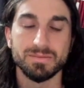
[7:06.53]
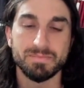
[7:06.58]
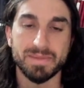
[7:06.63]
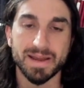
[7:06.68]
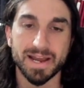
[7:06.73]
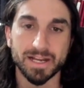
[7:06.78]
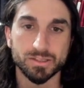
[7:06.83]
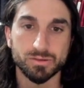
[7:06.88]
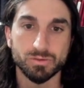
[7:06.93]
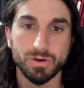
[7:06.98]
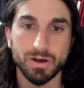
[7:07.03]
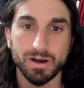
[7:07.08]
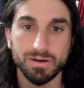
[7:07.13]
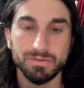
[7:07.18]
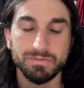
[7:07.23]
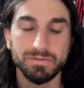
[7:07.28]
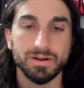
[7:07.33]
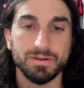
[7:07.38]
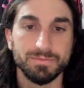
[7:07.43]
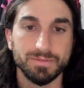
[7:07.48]

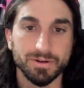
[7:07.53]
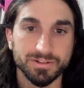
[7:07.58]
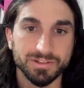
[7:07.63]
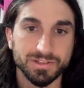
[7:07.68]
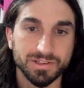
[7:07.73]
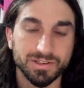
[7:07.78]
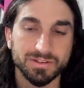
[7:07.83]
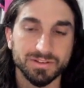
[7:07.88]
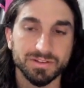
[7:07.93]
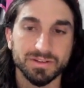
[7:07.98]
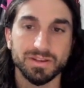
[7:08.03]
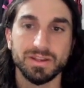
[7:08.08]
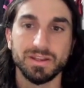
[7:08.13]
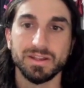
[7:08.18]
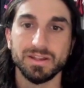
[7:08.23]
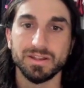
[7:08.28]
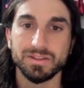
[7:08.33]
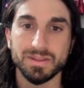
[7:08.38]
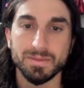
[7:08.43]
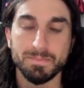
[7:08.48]
Pac-12 versus
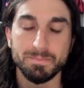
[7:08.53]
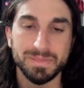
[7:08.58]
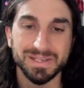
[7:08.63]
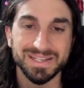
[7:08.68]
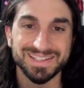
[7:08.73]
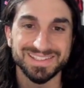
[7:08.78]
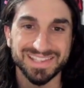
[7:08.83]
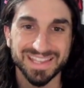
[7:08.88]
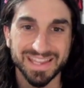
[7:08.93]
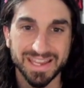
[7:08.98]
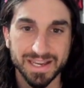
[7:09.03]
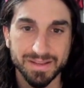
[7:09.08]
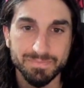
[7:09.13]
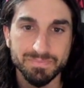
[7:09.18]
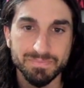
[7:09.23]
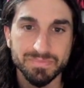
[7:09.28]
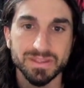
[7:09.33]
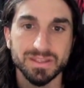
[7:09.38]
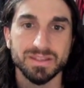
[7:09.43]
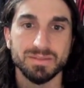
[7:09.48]
the Big
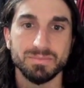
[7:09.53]
Ten.